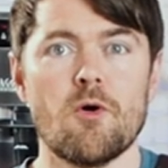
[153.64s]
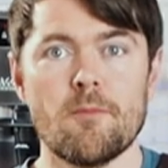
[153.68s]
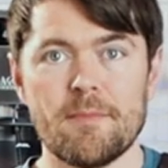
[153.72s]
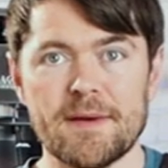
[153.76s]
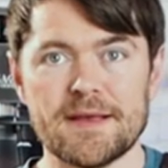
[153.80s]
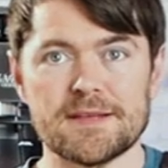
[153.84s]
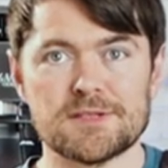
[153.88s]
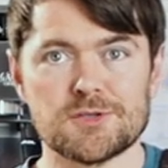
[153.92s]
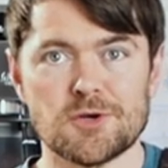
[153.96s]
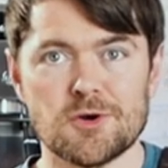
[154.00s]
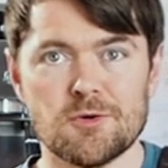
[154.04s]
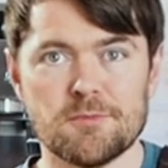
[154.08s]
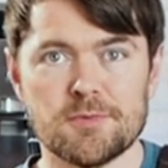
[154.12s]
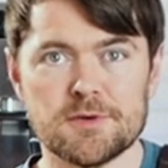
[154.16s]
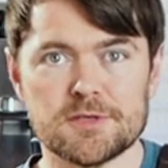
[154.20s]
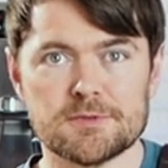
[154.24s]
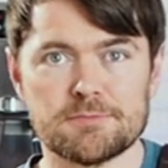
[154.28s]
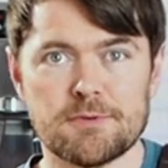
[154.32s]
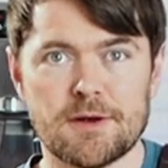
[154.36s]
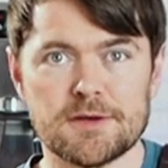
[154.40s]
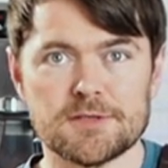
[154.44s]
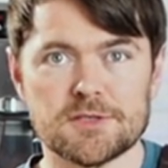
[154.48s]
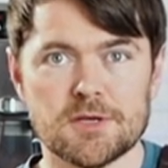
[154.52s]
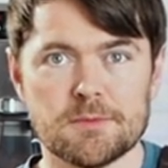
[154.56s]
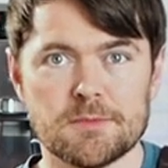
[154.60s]
or Bean Cup
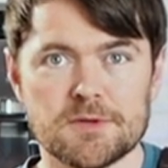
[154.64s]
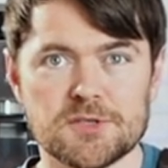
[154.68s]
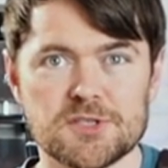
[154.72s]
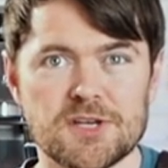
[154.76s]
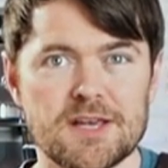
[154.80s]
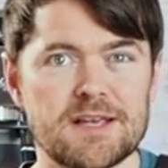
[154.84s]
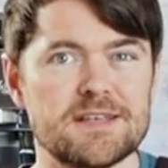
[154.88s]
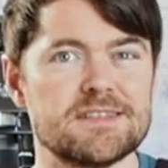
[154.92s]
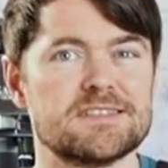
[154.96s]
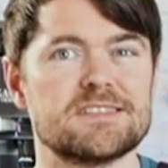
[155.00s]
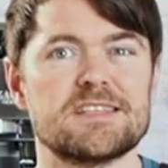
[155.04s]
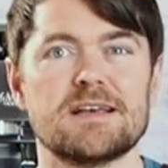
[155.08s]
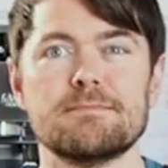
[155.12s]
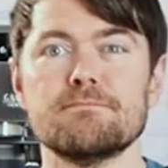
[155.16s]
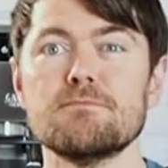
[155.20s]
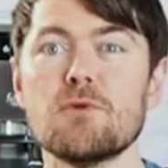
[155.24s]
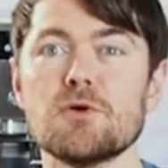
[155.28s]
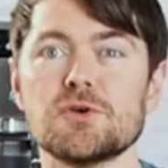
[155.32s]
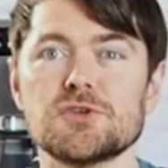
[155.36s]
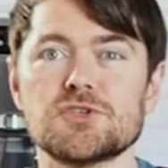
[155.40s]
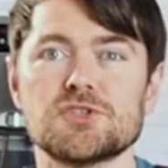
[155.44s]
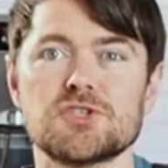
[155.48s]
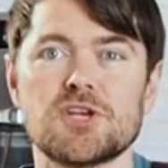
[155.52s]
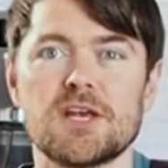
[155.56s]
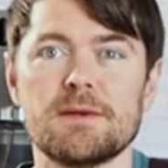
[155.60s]
espresso machines. They're
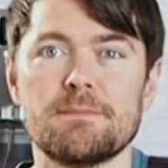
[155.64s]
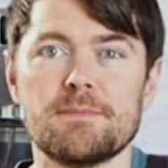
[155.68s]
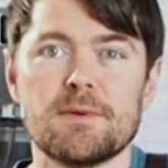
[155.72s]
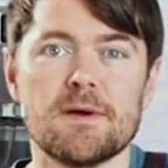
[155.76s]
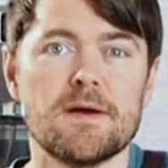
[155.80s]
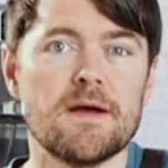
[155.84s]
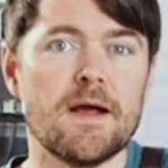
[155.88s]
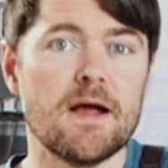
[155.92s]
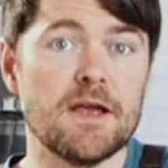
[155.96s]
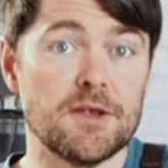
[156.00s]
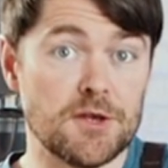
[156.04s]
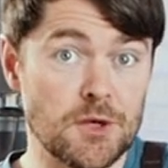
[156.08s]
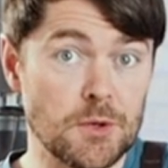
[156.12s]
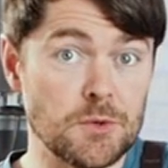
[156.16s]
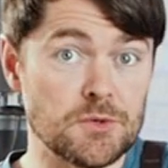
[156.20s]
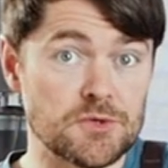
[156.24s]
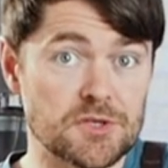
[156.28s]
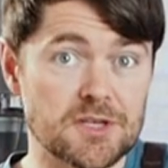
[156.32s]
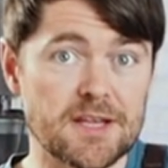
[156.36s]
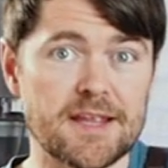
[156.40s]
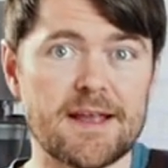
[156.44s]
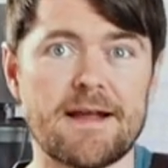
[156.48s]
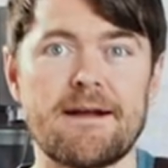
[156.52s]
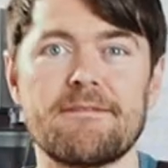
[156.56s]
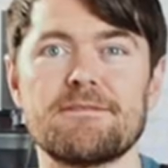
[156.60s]
much cheaper,
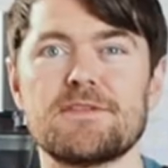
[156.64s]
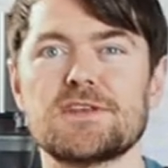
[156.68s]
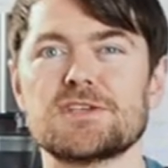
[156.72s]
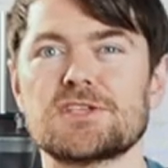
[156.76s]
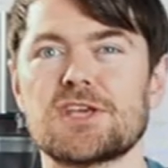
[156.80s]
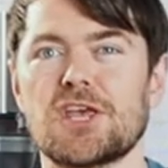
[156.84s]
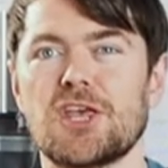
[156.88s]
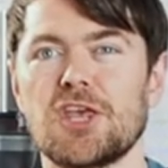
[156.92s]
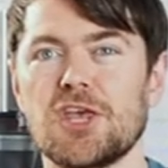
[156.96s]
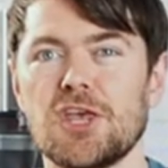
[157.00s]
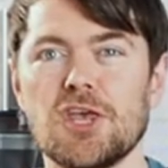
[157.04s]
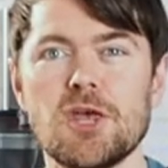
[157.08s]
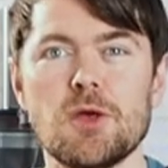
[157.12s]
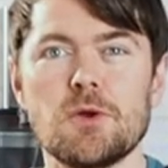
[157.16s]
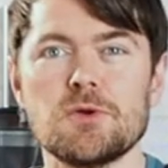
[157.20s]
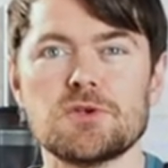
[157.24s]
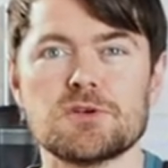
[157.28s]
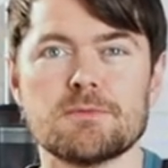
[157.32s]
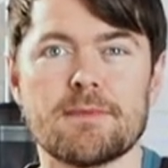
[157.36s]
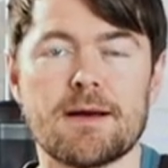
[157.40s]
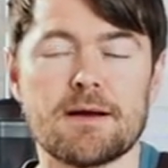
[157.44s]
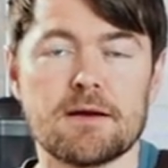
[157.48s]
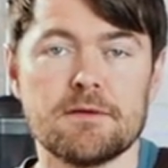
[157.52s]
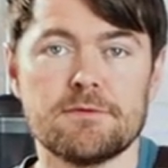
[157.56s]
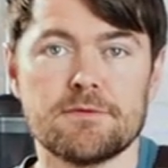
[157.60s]
usually, and there's a huge
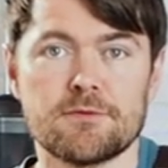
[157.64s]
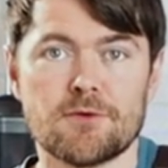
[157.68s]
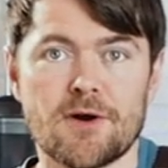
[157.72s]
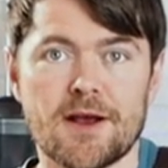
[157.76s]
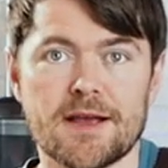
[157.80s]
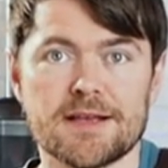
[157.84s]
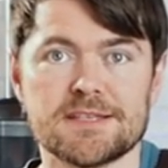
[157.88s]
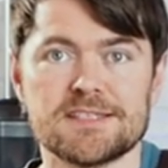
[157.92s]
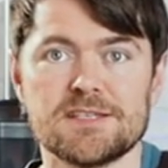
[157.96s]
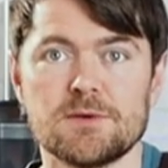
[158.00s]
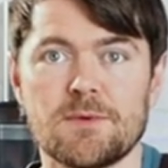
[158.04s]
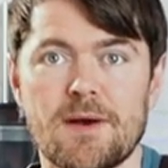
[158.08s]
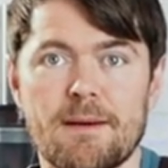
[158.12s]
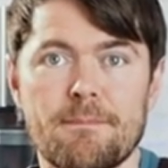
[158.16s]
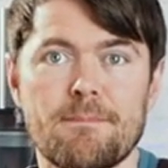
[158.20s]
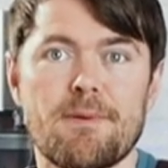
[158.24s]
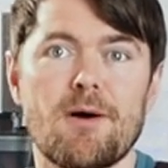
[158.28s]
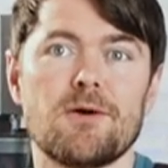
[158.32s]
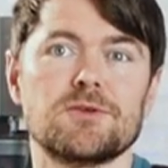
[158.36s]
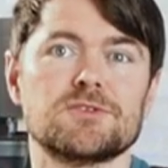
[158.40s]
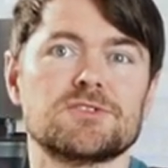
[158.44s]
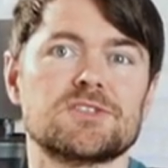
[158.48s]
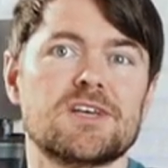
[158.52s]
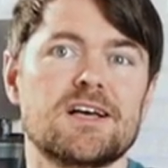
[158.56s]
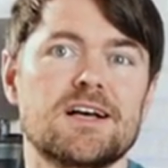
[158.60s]
amount of variety where
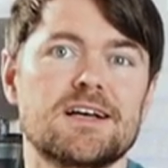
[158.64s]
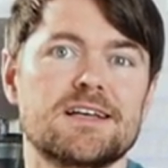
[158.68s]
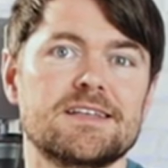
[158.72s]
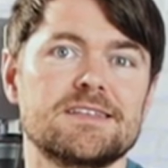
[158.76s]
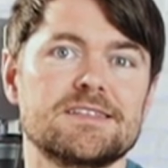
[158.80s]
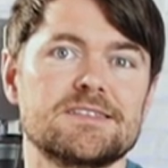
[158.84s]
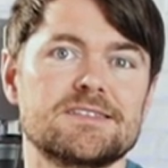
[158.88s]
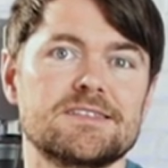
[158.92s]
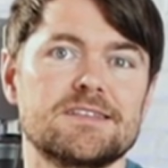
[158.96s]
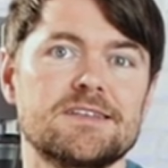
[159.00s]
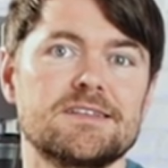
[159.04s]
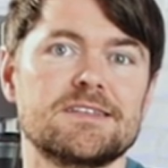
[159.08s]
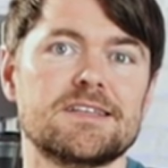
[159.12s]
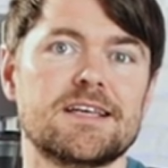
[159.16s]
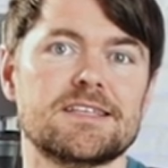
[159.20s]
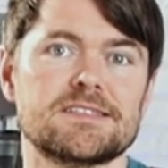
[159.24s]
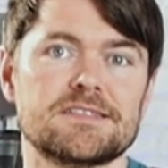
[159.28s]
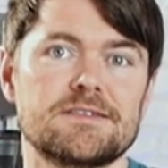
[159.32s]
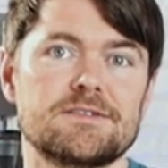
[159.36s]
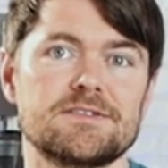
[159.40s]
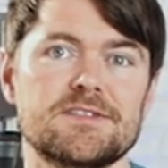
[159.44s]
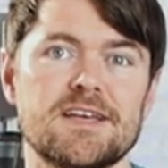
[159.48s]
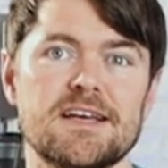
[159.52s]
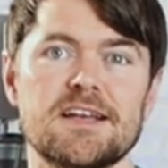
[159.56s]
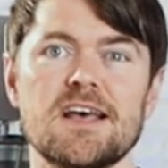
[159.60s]
pods are concerned, as
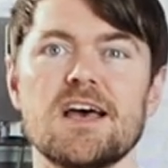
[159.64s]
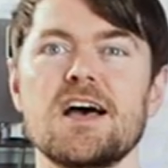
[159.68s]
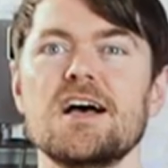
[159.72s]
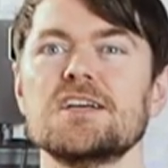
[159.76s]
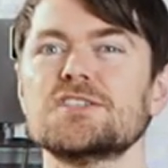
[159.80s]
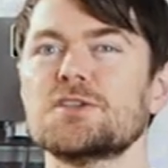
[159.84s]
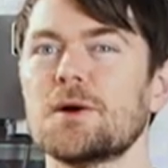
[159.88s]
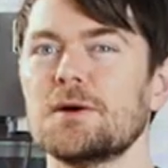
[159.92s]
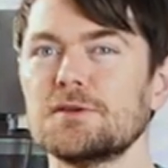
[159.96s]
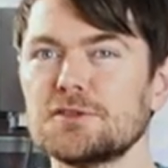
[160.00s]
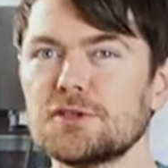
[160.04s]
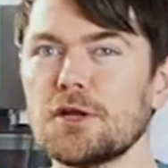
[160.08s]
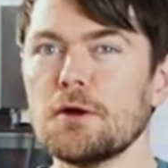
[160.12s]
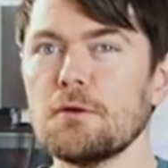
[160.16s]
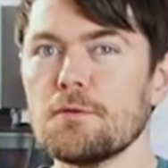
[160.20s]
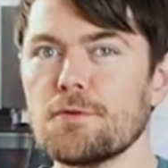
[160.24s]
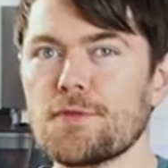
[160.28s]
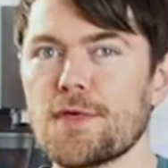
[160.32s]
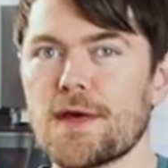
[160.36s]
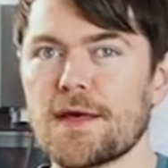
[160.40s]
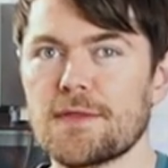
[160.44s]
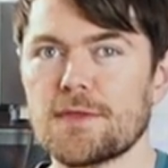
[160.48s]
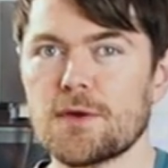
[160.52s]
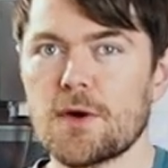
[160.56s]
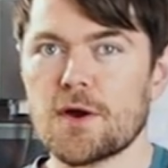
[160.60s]
I've said. So I do
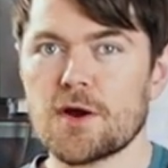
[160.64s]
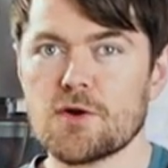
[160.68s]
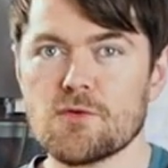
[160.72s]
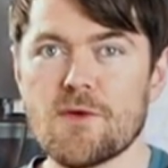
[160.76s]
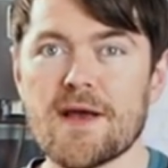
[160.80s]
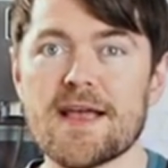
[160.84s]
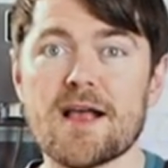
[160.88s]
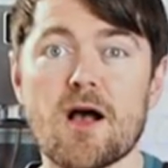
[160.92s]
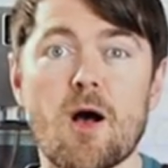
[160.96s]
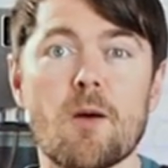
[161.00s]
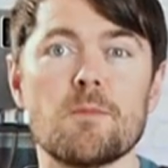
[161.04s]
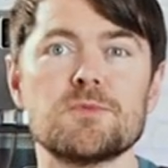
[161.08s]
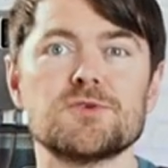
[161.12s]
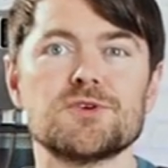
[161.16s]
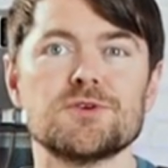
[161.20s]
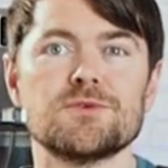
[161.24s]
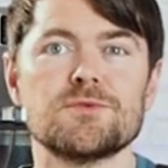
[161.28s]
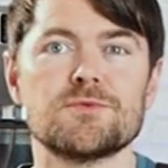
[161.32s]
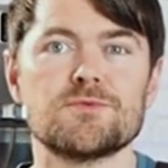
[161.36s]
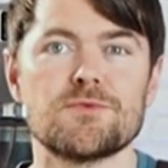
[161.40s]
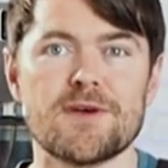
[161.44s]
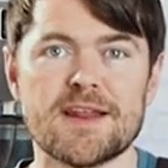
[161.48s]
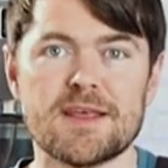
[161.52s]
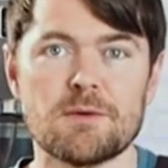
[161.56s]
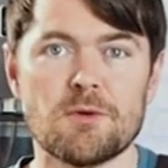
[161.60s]
think they're a great
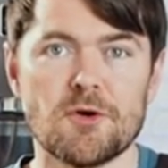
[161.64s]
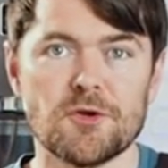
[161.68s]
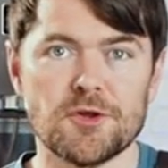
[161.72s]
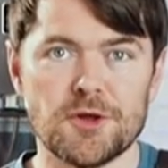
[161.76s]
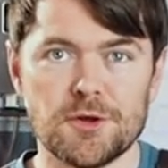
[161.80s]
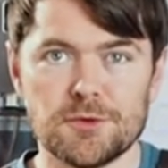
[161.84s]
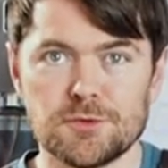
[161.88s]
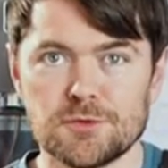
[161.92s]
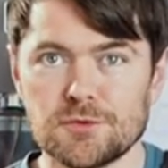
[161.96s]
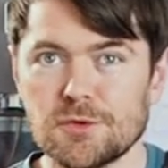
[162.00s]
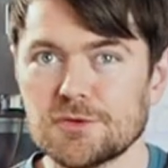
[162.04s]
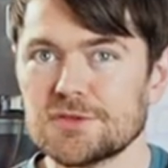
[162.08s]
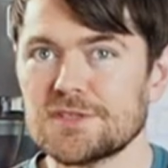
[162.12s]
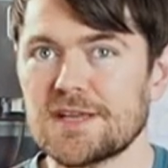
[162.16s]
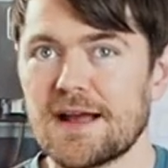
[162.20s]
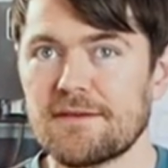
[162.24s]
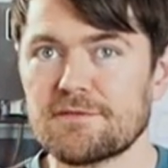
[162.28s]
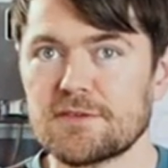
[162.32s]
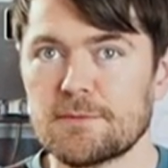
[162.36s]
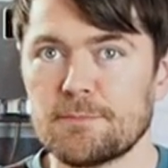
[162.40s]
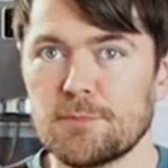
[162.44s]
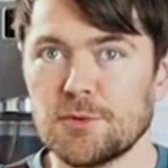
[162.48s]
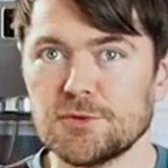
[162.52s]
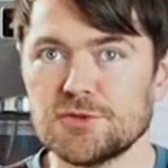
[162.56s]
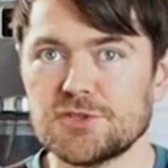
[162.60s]
option for anyone who doesn't
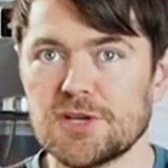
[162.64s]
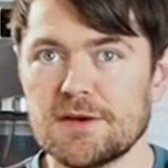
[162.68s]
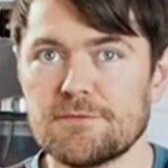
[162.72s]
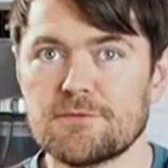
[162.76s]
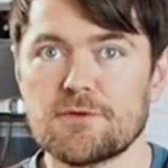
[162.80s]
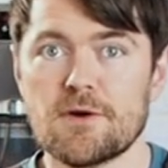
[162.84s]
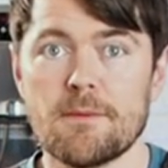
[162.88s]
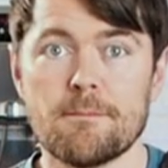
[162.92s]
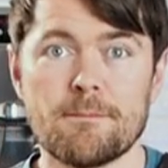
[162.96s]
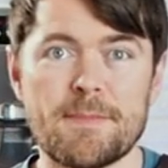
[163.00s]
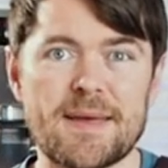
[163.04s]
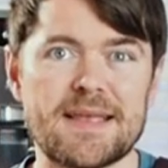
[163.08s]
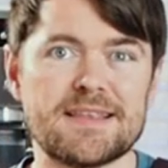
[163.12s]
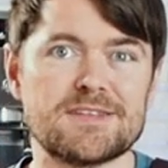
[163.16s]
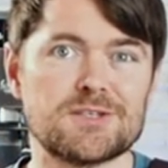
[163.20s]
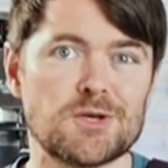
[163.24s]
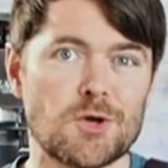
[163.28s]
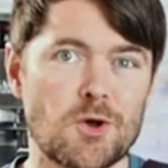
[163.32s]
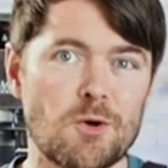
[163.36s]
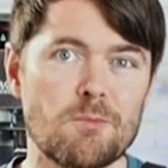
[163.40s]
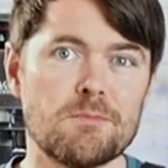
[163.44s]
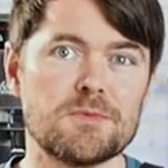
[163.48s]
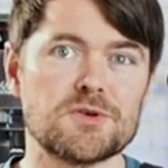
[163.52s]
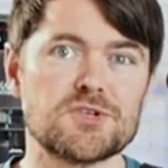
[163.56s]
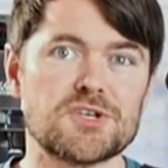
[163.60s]
have the budget for a bean to
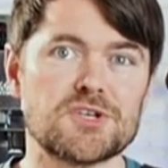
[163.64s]
cup